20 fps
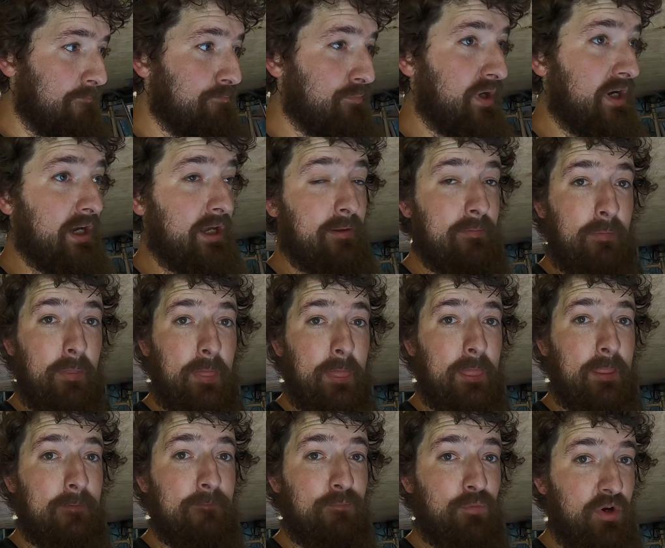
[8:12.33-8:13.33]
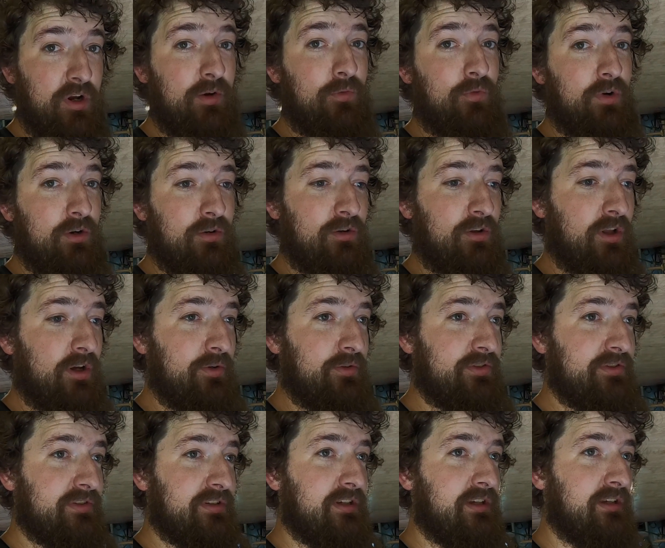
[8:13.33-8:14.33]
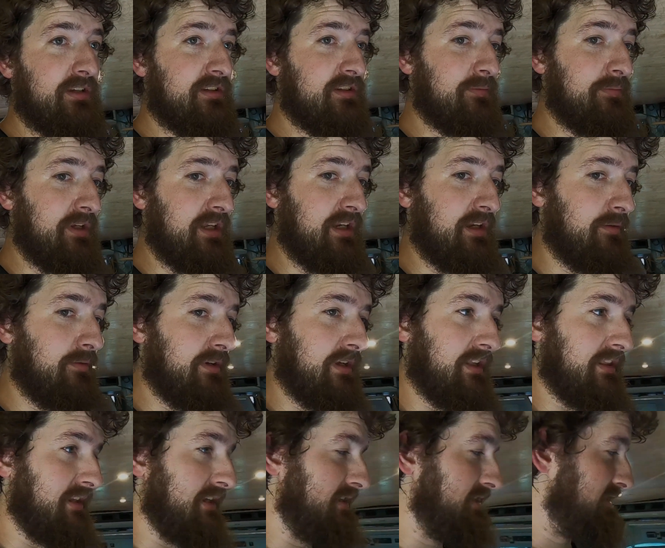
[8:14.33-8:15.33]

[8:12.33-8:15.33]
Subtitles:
But we're getting real close to being able to get the